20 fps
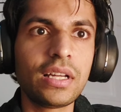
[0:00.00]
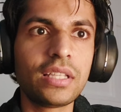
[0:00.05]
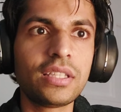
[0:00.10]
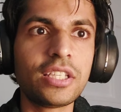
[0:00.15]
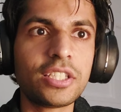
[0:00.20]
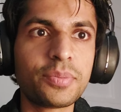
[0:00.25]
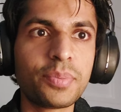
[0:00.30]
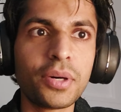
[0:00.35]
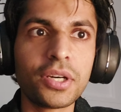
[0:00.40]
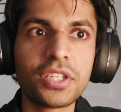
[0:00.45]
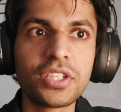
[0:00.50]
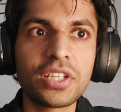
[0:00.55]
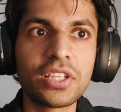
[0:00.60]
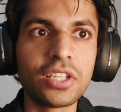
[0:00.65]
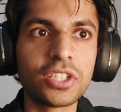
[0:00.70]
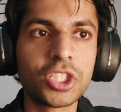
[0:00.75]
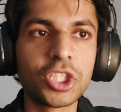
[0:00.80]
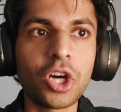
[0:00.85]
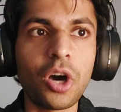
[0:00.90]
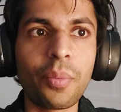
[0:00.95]
This
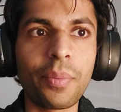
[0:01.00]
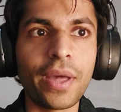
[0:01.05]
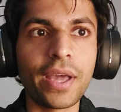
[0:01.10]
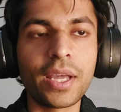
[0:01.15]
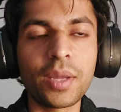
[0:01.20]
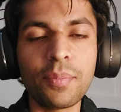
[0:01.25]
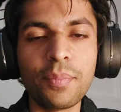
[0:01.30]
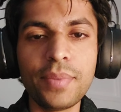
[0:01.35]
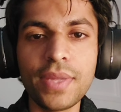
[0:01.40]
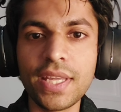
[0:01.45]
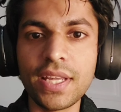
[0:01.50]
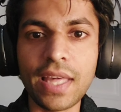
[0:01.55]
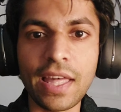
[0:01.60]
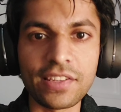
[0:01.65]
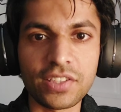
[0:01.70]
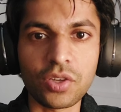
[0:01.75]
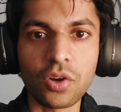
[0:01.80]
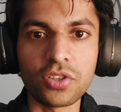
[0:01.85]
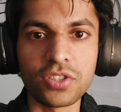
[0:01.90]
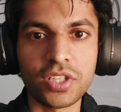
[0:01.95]
particular topic, being
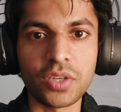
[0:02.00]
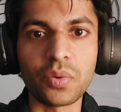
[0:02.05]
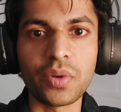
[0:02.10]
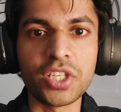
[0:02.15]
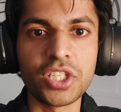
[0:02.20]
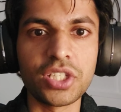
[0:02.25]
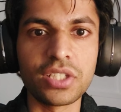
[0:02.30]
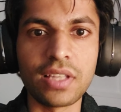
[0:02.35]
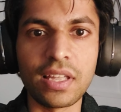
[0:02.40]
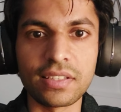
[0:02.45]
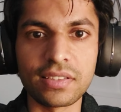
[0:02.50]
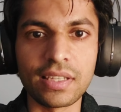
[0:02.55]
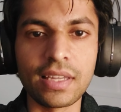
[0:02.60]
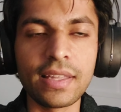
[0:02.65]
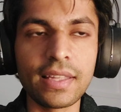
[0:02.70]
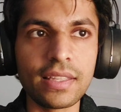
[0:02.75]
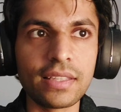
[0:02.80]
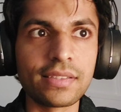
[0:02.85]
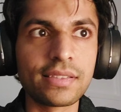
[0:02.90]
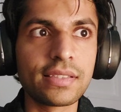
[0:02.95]
as consequential as it
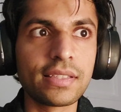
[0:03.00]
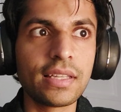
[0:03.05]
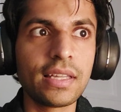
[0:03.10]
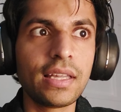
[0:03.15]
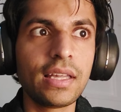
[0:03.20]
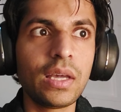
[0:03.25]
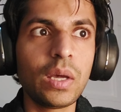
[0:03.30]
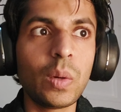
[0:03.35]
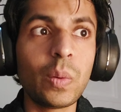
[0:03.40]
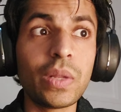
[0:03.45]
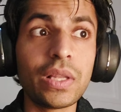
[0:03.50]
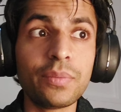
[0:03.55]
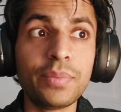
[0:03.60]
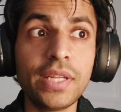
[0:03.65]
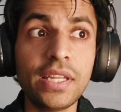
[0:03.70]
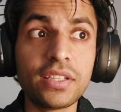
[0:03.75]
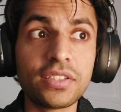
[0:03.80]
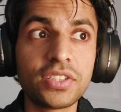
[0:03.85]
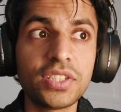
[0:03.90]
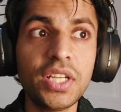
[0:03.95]
is, will
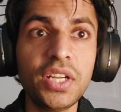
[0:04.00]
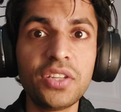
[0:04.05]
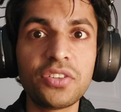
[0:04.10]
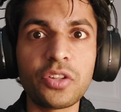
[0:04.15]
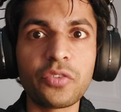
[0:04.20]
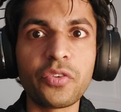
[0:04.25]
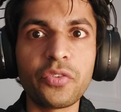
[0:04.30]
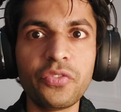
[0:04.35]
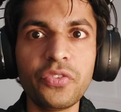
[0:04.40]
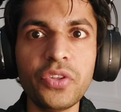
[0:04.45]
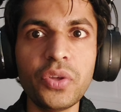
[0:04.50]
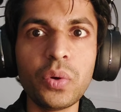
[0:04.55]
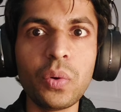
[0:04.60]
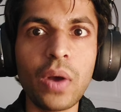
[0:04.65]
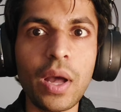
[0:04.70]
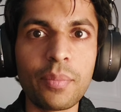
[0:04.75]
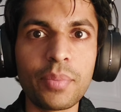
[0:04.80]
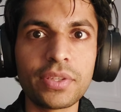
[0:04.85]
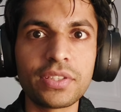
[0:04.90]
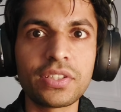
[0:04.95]
be a series of a few
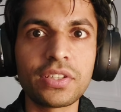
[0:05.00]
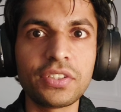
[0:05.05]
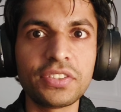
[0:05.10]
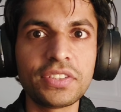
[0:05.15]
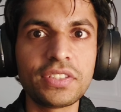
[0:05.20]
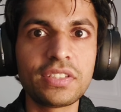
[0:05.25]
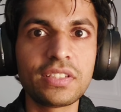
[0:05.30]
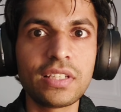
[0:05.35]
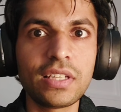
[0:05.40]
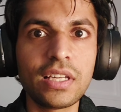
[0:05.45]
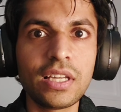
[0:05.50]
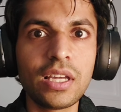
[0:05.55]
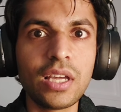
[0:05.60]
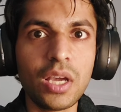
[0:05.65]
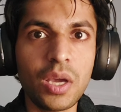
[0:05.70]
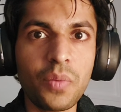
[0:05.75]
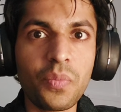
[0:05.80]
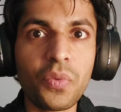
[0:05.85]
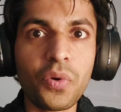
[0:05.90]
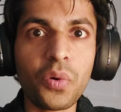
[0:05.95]
episodes.
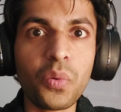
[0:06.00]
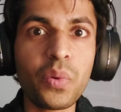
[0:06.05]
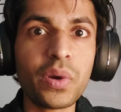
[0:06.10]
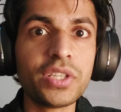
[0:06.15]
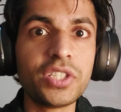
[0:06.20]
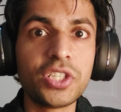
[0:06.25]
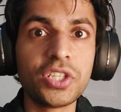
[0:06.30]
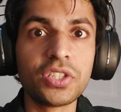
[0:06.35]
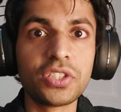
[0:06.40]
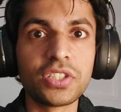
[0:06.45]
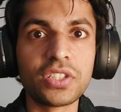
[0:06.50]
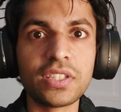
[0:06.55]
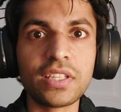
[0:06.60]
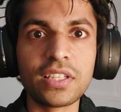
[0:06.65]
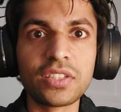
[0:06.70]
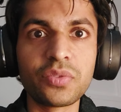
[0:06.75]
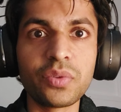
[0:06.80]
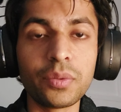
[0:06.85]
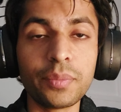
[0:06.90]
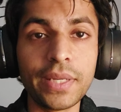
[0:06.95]
More videos on
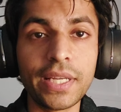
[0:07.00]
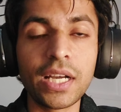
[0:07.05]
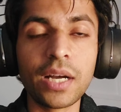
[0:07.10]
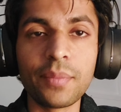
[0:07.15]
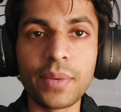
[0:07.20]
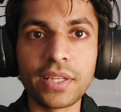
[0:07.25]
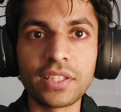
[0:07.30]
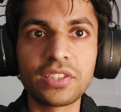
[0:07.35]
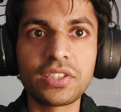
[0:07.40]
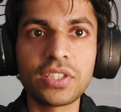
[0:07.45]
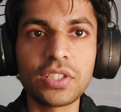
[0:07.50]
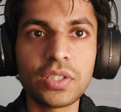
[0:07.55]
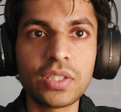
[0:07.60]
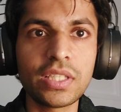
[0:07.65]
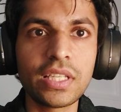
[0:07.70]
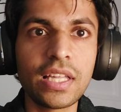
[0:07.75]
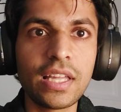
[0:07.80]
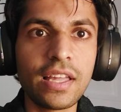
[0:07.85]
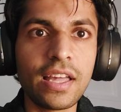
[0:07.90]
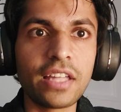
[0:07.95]
this will be coming soon,
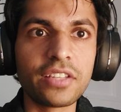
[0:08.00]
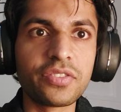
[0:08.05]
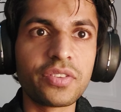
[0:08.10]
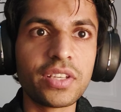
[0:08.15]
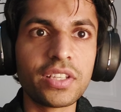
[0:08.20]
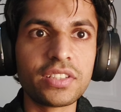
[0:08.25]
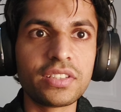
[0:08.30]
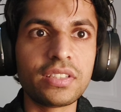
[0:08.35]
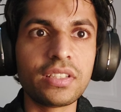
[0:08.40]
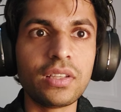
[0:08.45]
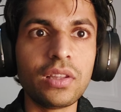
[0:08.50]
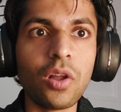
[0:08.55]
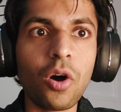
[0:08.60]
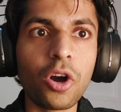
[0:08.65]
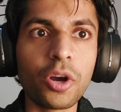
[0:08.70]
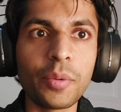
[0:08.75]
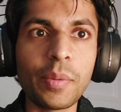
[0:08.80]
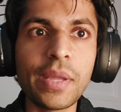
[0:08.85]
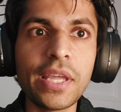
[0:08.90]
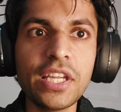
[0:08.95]
as well as a
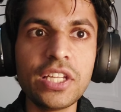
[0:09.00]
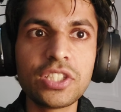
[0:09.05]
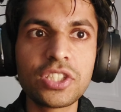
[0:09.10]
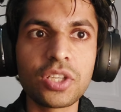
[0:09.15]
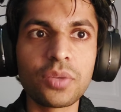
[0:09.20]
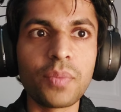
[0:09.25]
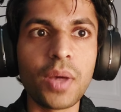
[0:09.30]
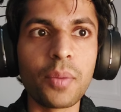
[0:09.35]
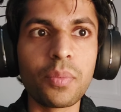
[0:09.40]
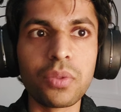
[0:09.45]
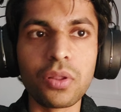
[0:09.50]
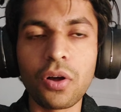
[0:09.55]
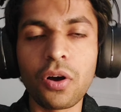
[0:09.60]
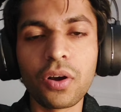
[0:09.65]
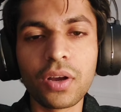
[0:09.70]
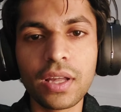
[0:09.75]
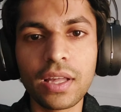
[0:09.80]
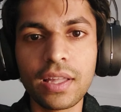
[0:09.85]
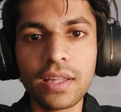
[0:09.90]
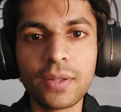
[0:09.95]
long piece on my
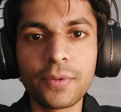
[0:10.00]
blog,